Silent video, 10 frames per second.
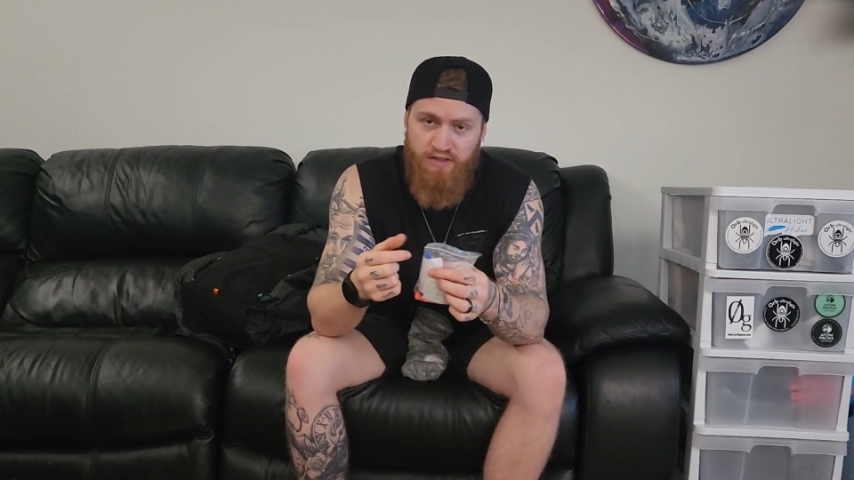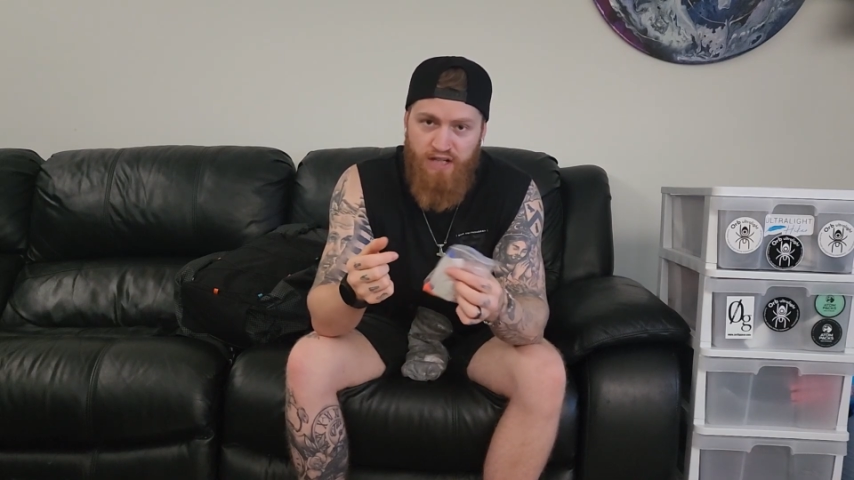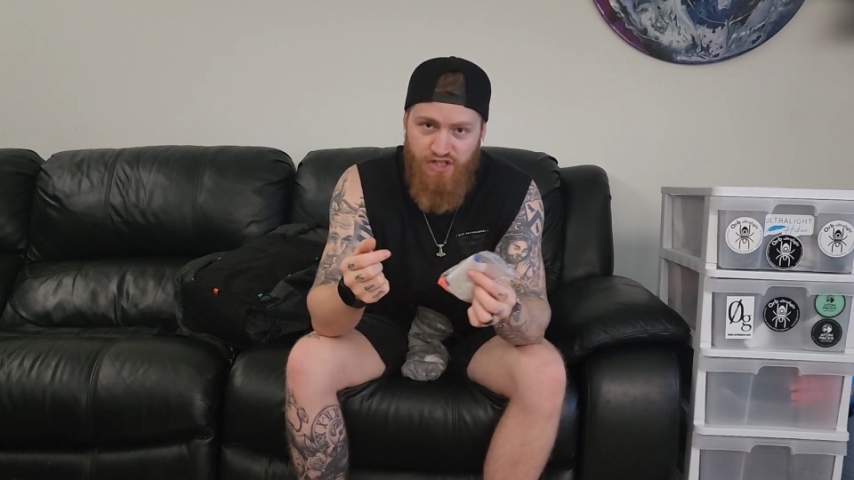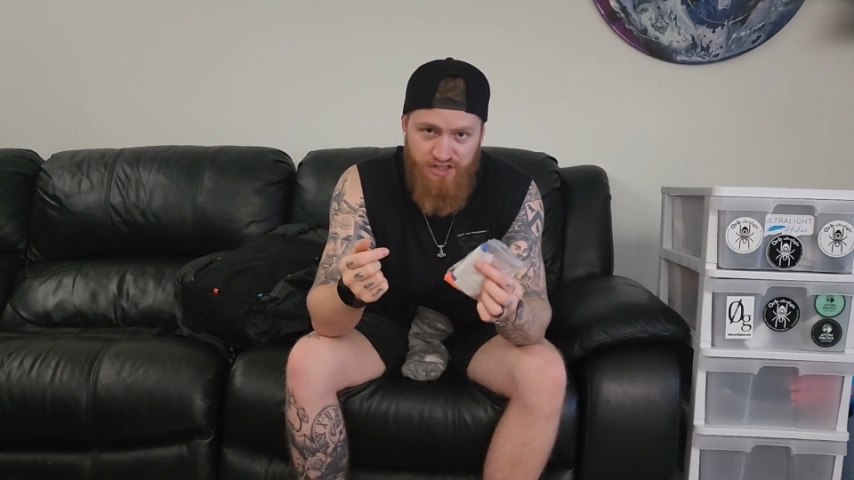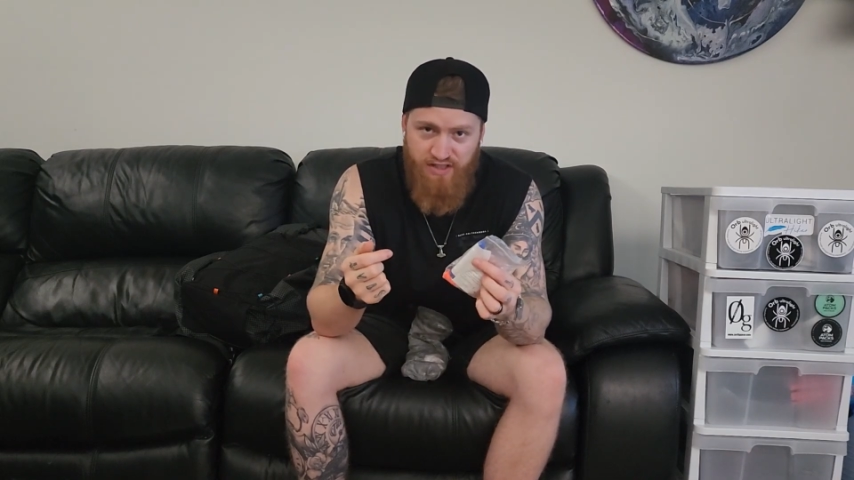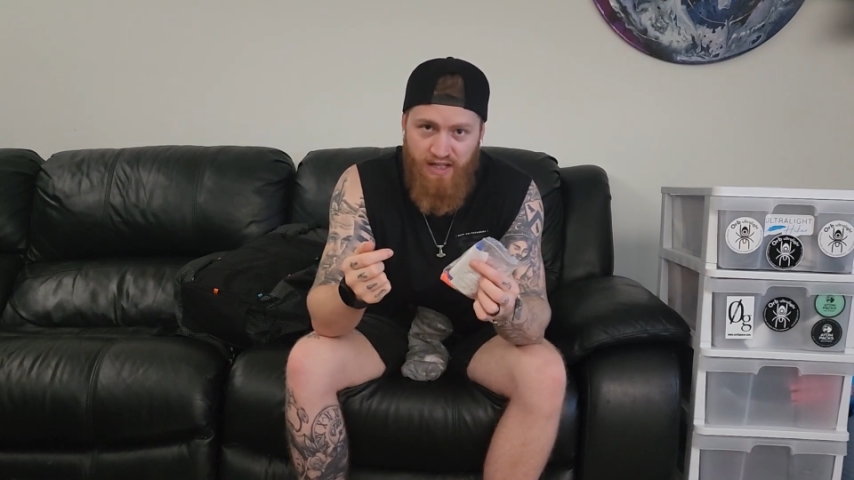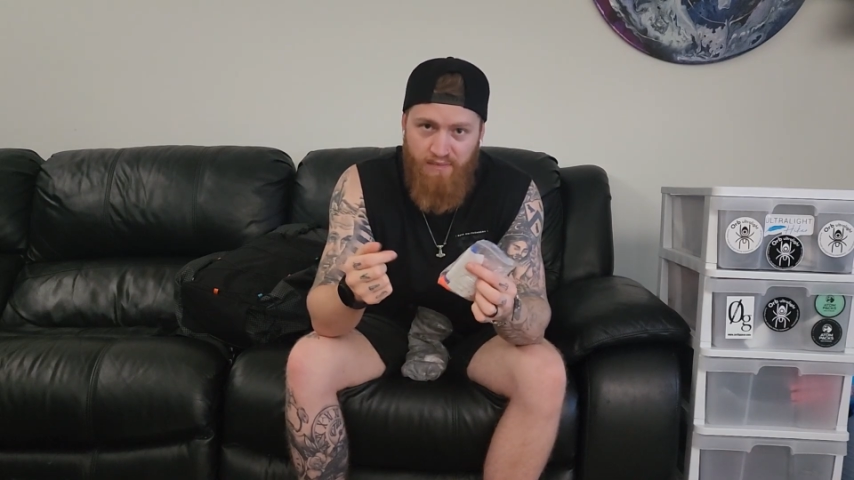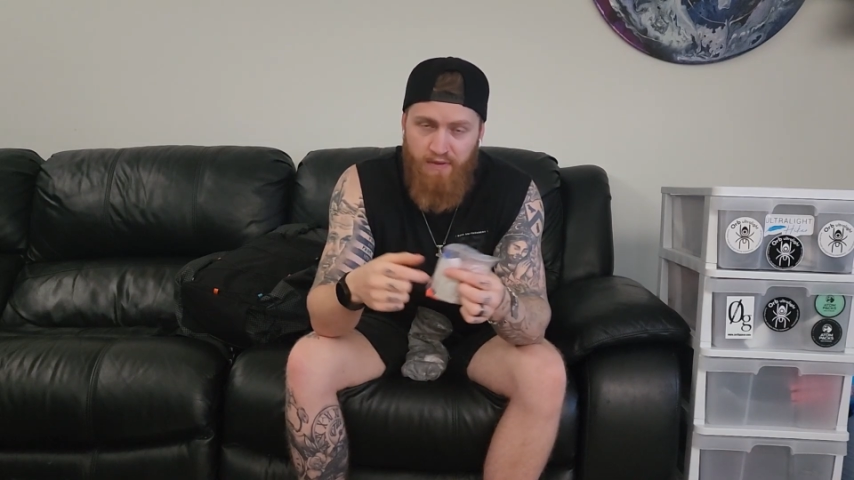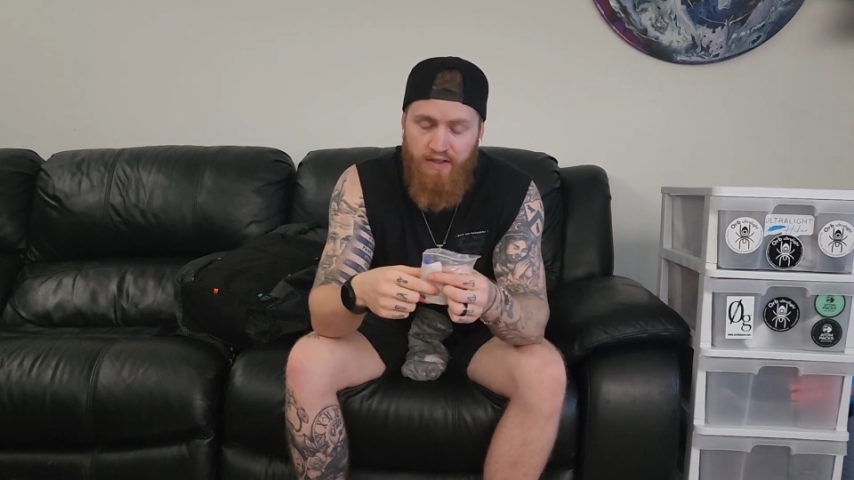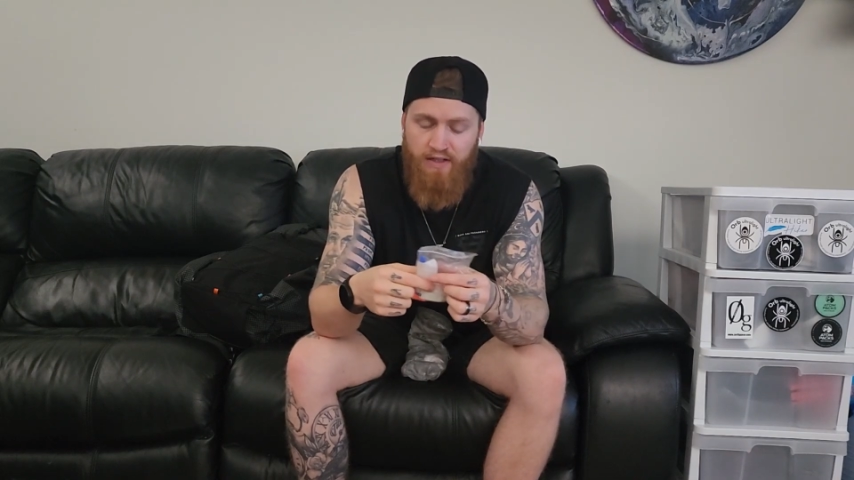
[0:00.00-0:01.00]
tenacious
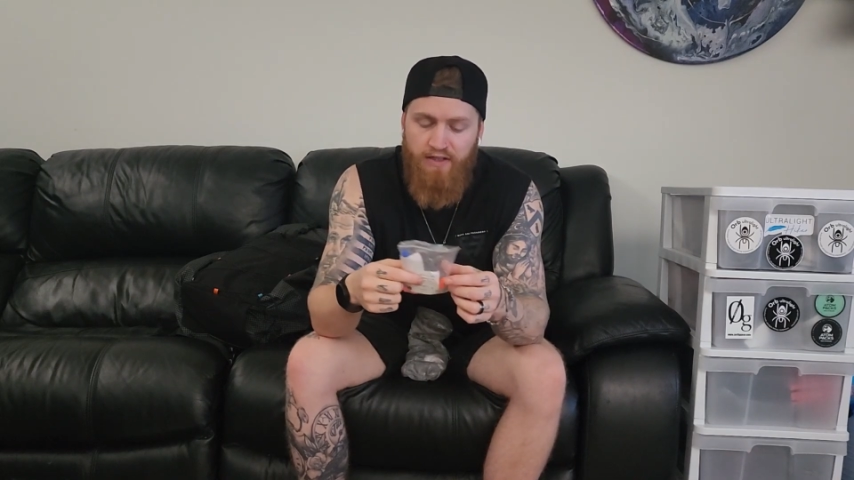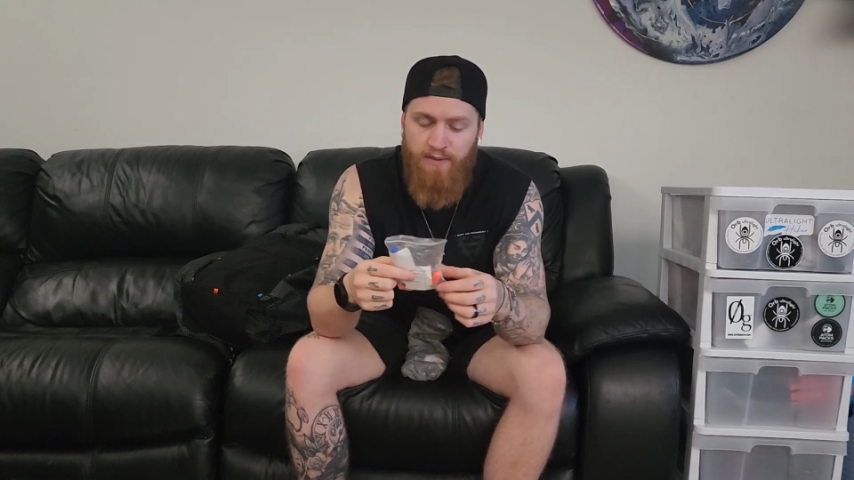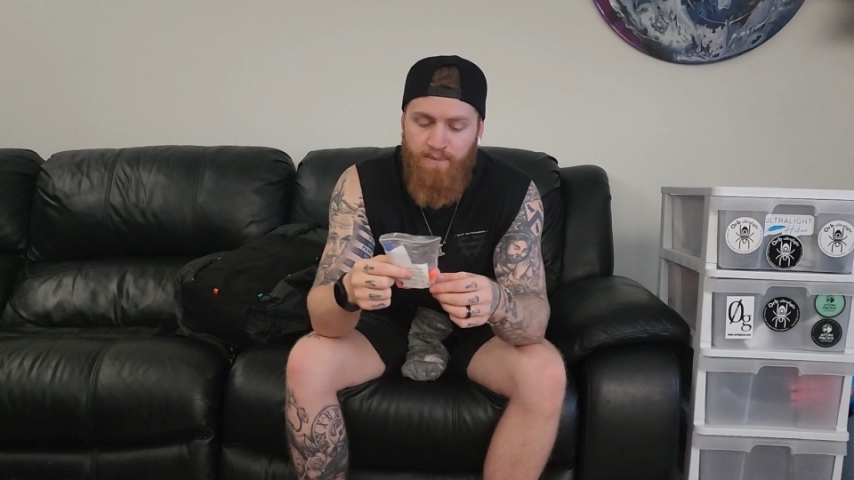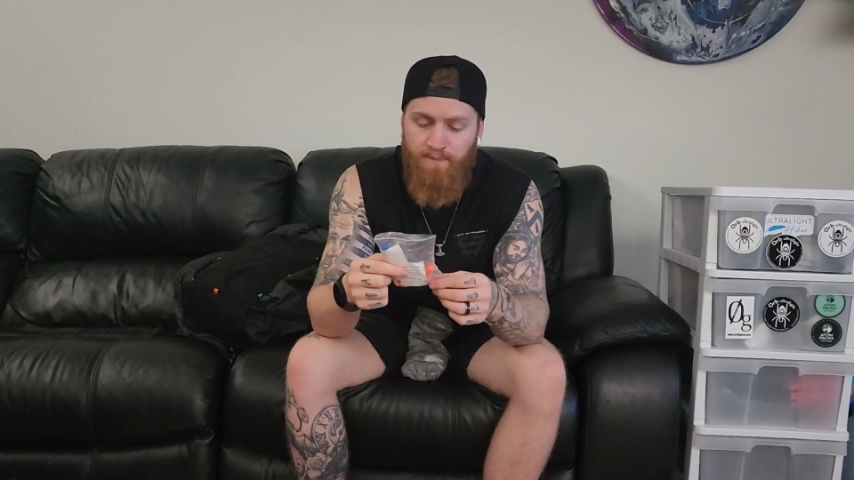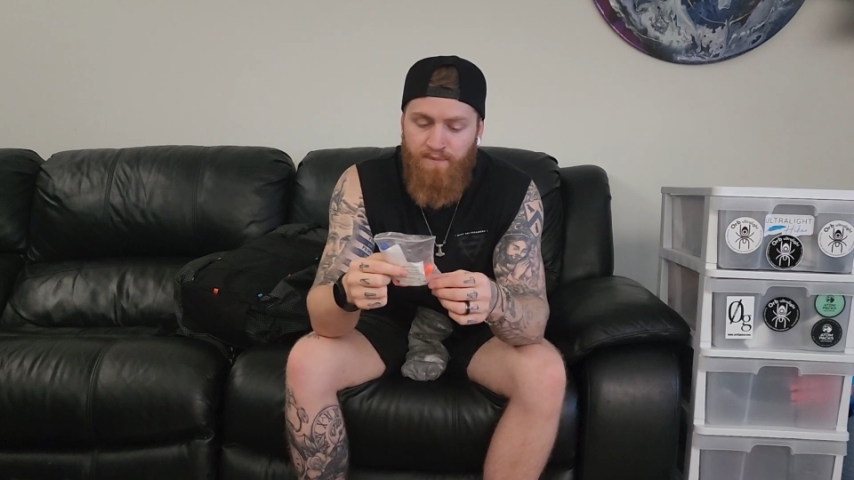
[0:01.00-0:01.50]
tape in here.